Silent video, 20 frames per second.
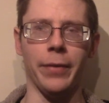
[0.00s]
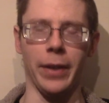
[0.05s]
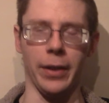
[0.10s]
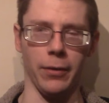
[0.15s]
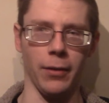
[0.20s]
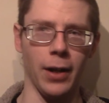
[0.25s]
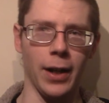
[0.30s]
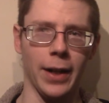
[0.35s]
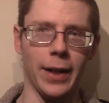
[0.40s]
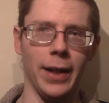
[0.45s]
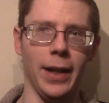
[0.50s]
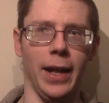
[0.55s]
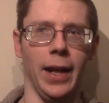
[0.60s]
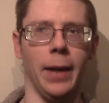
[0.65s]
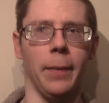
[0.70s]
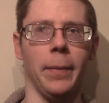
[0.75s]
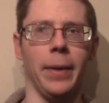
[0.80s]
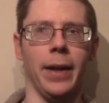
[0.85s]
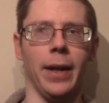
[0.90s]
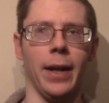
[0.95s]
we had Rocky,
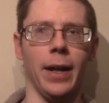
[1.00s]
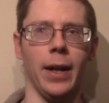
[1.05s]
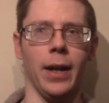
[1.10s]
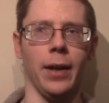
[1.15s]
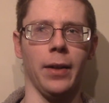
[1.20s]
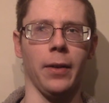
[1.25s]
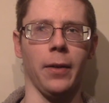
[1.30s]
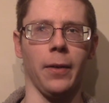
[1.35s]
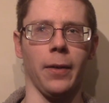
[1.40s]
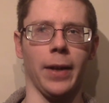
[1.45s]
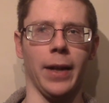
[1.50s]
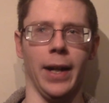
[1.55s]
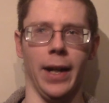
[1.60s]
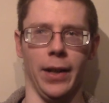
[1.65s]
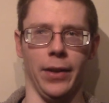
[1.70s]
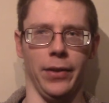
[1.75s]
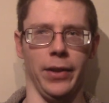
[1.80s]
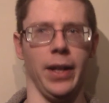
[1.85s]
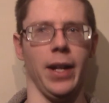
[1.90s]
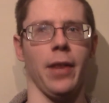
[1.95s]
and we had our
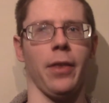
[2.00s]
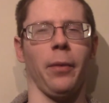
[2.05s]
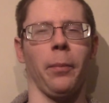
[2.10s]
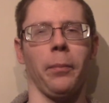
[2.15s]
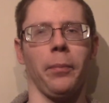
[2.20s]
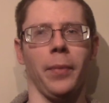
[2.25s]
cat Zenith.